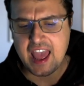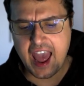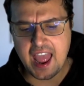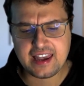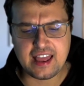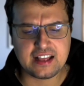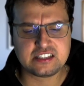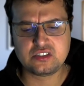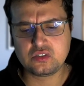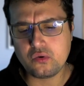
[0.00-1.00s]
And uh,
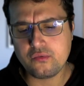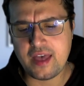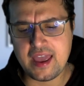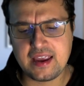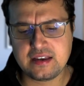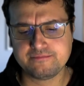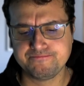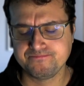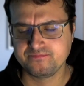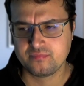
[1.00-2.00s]
Sylvain
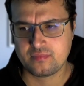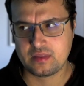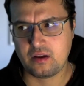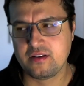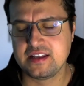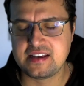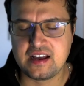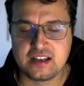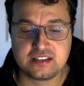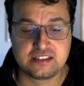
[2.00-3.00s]
on
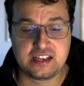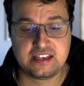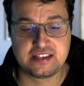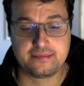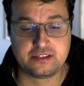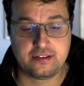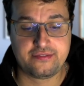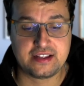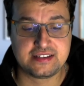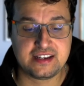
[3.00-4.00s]
guitars is absolutely
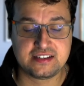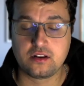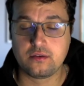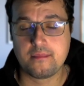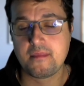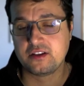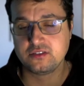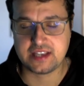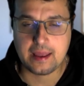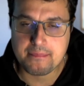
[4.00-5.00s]
fantastic on Michael
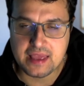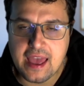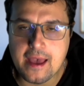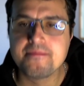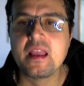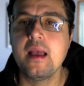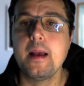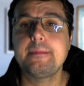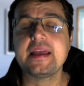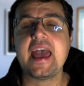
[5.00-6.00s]
Saint Pierre.
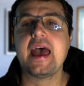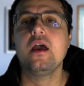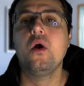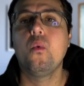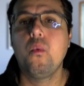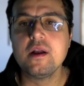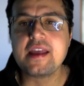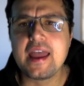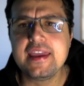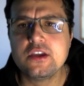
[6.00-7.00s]
But yeah, what
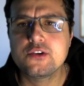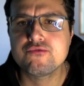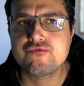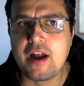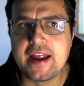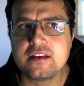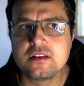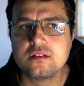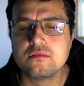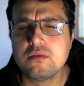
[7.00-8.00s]
a great
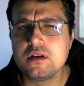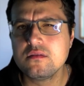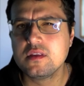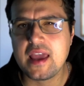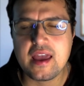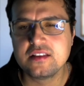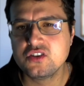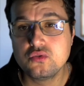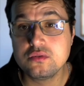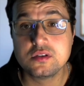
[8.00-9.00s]
what a, yeah, it's a
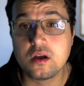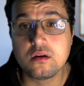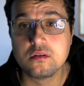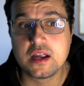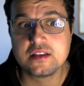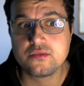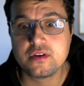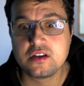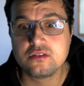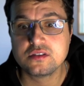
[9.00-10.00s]
good song. It's a
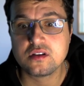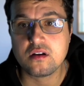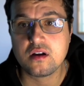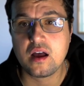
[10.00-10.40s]
really good song.